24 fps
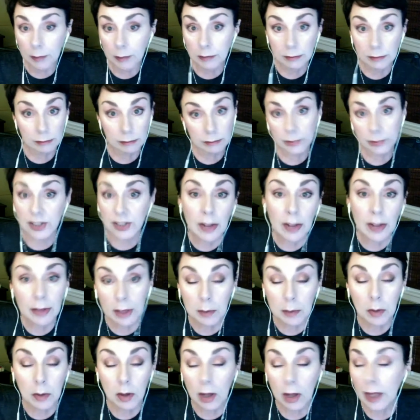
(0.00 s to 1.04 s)
Southland Mall,
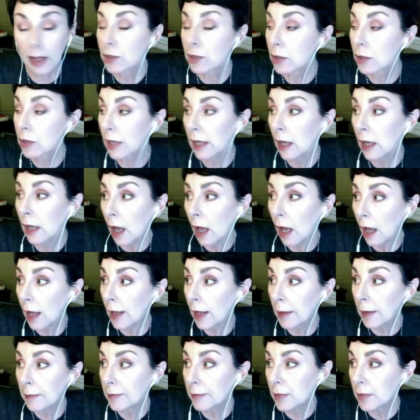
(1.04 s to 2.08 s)
actually.
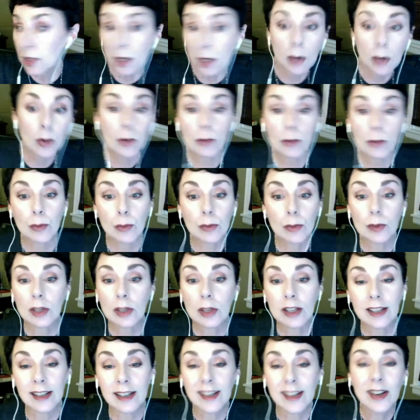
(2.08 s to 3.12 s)

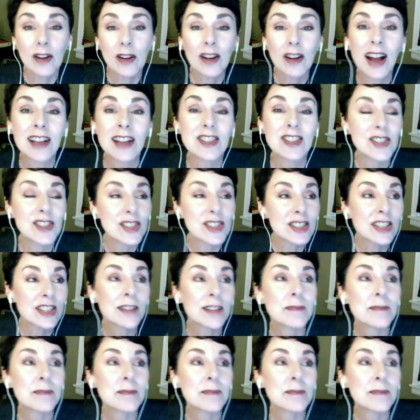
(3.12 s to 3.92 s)
I just,